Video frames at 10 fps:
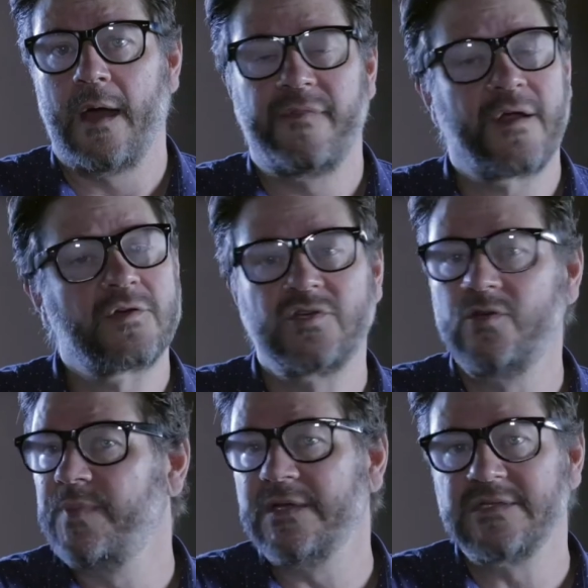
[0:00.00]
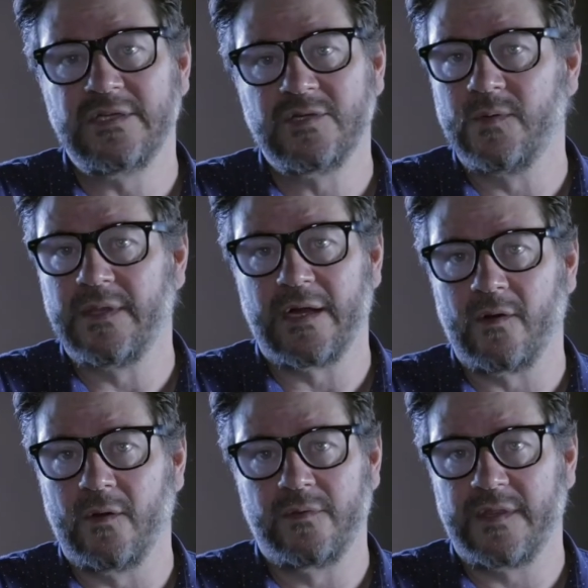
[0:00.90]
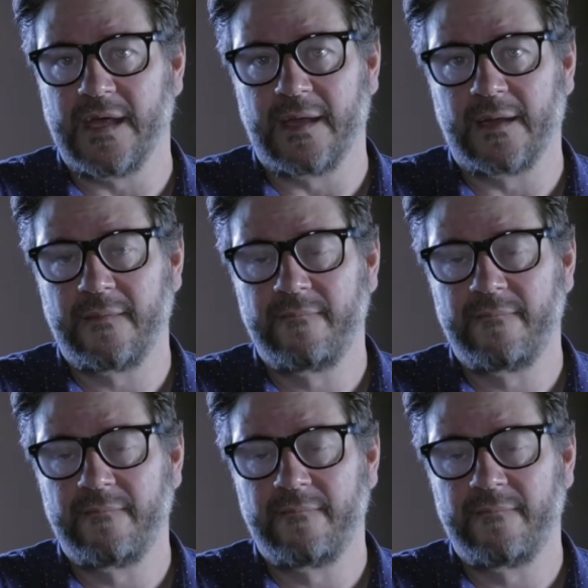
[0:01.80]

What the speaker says: They're too busy doing their own thing.